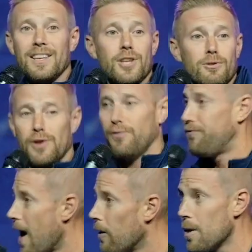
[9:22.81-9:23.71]
so she
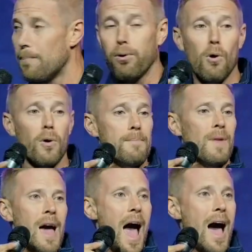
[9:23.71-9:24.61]
fell in the pool
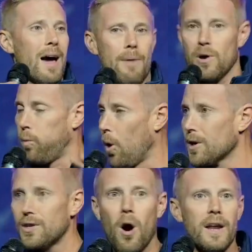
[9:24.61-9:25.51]
and we
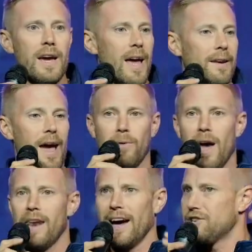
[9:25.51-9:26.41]
worked on it and
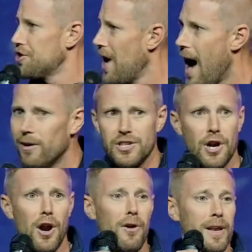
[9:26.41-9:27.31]
I challenged
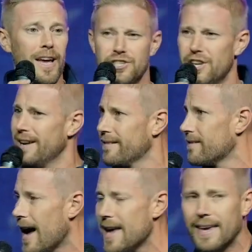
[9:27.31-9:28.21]
her and she didn't
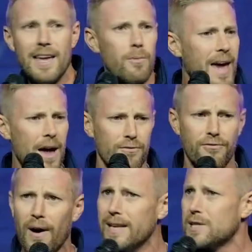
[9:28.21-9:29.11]
like it and we got in
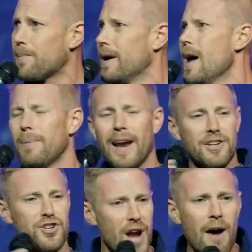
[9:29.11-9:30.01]
fights, but I
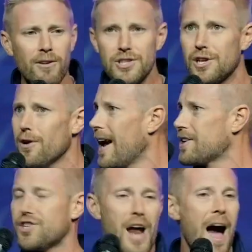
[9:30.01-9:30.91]
challenged her and I
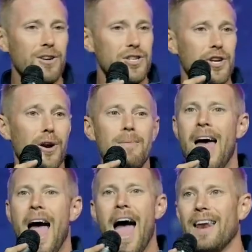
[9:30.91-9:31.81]
challenged her.
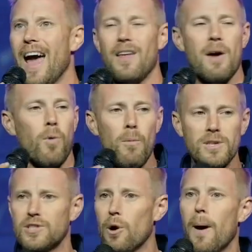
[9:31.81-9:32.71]
And what
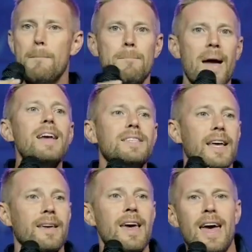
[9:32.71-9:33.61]
was so
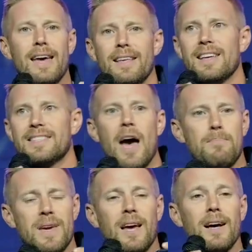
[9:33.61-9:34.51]
amazing is that
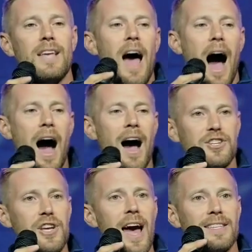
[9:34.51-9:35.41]
because
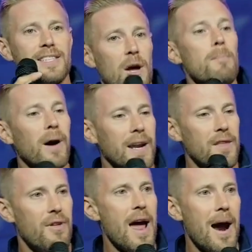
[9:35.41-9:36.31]
she had somebody
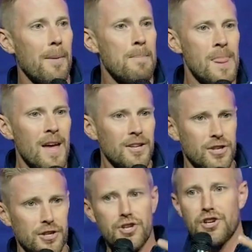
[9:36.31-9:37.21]
there
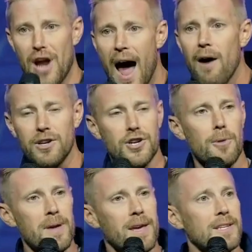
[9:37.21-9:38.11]
to challenge her,
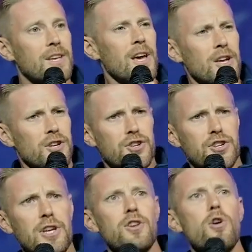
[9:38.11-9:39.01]
because
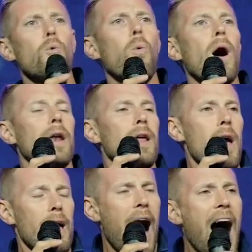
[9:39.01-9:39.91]
she knew what
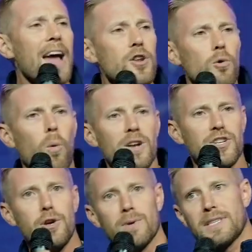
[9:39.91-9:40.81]
I knew what
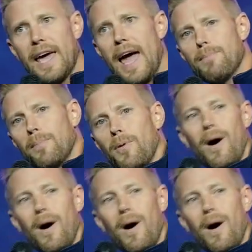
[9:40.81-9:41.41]
she was capable